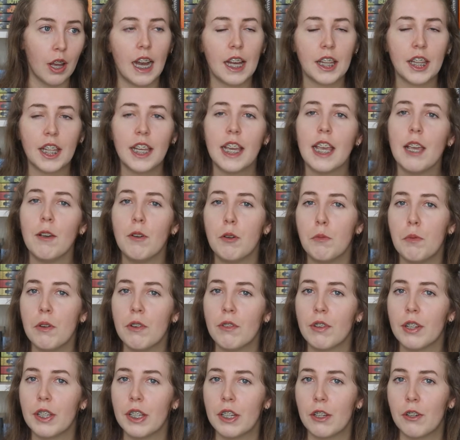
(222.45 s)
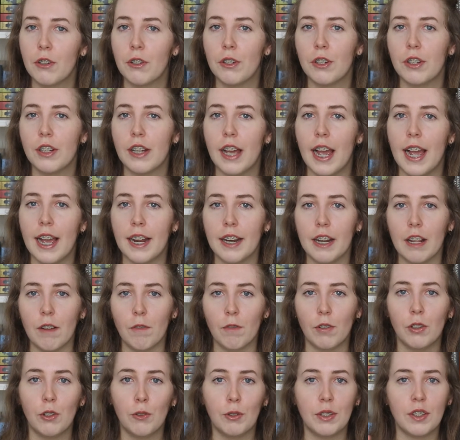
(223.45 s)
I think he would be really good at
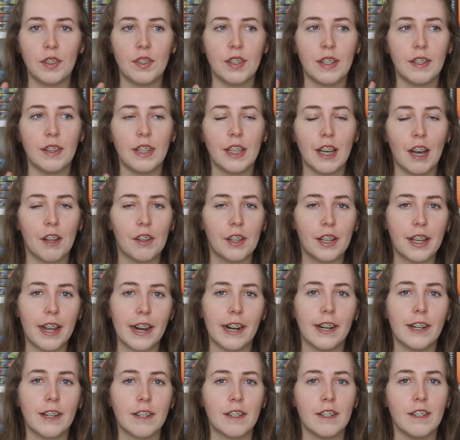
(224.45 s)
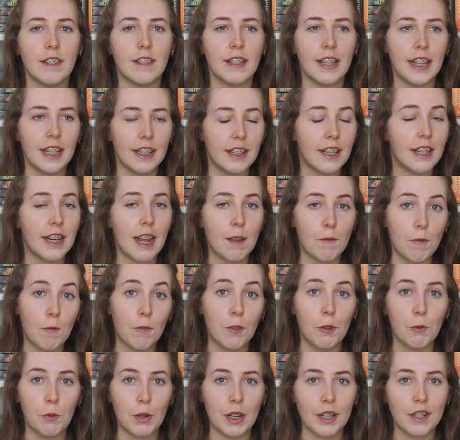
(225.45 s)
influencing the other characters in The Name of
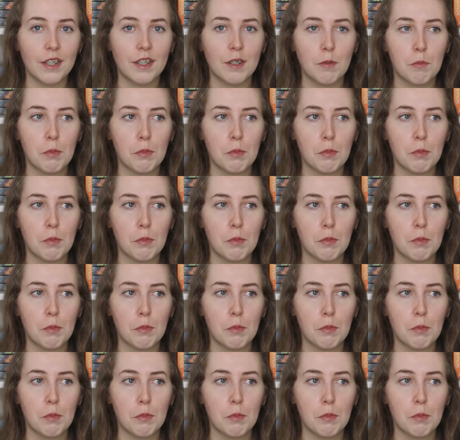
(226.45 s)
the Wind,